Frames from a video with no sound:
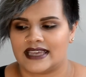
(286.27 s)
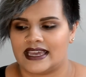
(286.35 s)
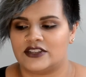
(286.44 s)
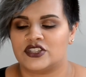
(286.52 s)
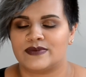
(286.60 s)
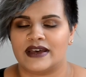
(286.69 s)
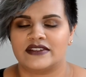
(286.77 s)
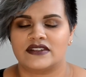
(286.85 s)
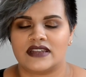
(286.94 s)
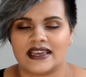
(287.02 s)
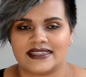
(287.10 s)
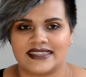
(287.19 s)
It smells
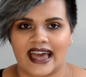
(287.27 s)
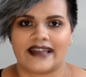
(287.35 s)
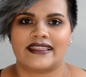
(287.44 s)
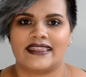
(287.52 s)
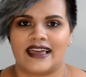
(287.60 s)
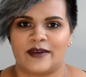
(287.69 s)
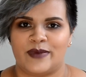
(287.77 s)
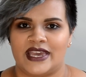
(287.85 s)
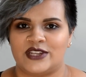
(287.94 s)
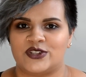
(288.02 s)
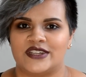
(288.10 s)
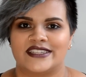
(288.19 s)
exactly like
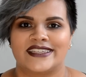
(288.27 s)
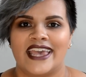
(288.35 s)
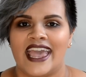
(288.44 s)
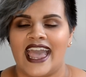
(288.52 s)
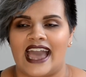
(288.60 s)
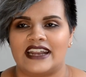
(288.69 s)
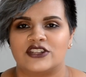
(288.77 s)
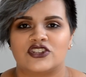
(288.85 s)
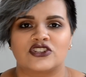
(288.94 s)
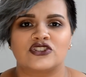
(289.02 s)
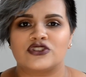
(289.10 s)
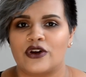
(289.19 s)
peaches, and it's
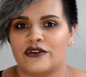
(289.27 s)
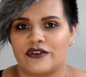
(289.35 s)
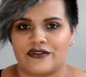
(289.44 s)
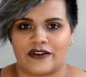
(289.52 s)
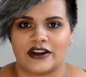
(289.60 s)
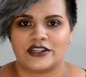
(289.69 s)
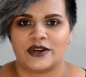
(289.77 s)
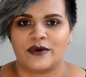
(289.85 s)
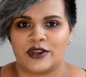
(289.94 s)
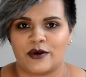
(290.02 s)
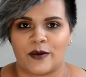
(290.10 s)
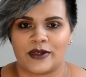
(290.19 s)
just so refreshing
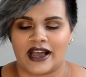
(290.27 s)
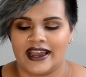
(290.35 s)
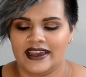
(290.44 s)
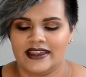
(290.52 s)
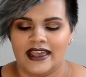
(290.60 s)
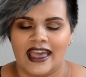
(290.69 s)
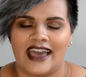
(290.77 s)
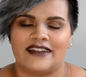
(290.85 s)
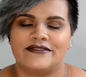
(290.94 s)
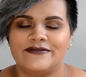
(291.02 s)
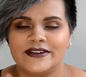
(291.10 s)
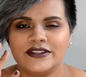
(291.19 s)
when you apply it,
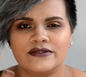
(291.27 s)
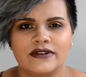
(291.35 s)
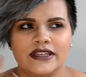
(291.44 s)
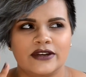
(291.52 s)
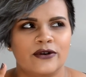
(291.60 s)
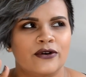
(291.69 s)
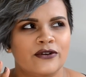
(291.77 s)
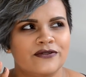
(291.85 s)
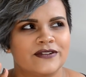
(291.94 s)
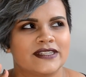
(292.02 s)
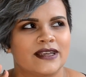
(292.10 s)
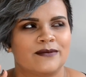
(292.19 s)
and it feels really cool
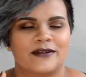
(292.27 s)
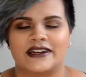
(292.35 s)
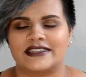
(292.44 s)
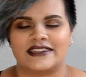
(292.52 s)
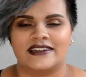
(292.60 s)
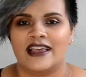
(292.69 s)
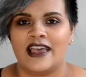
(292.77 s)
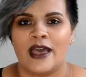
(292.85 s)
for some reason.